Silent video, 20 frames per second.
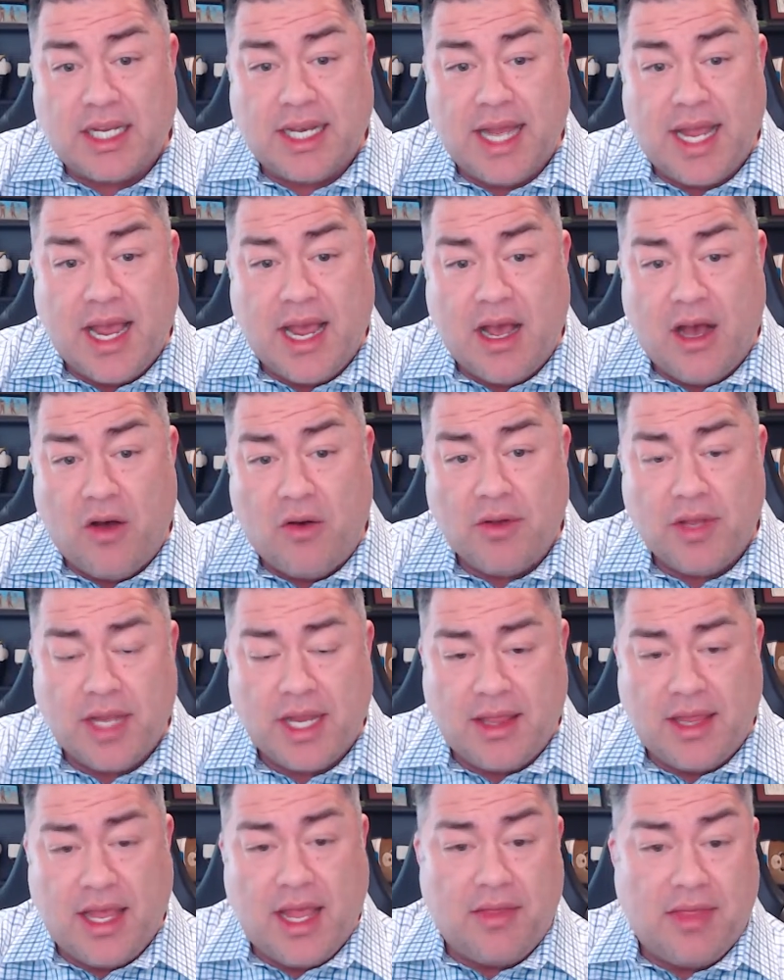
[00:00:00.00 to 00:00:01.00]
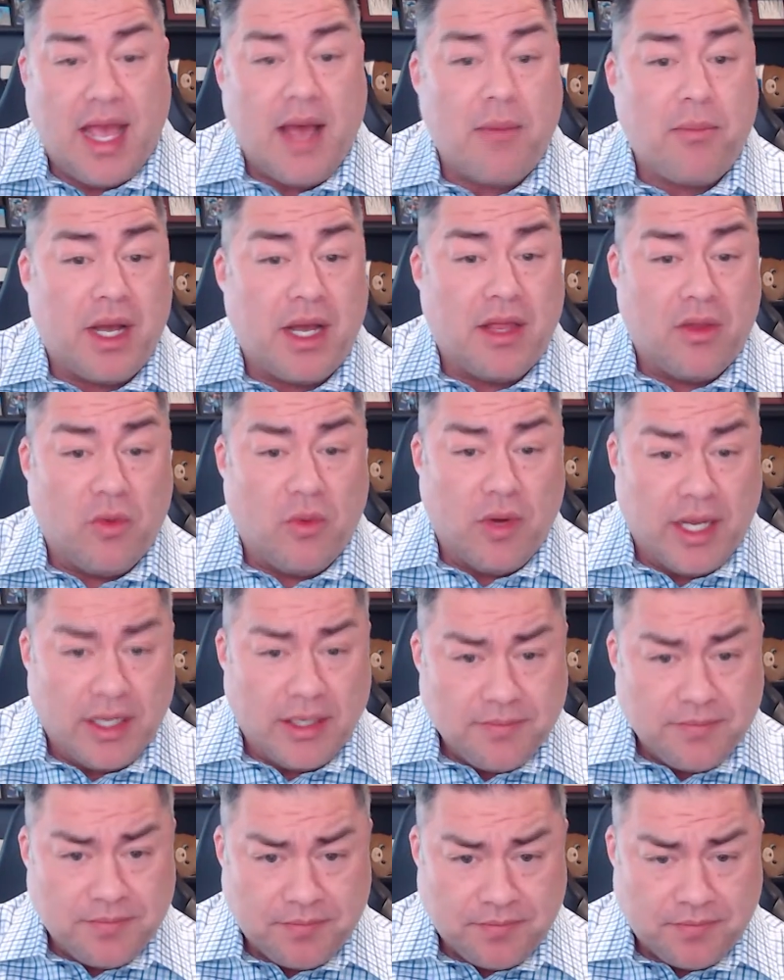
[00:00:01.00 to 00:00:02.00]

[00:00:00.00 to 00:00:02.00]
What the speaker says: now, and that, by the way,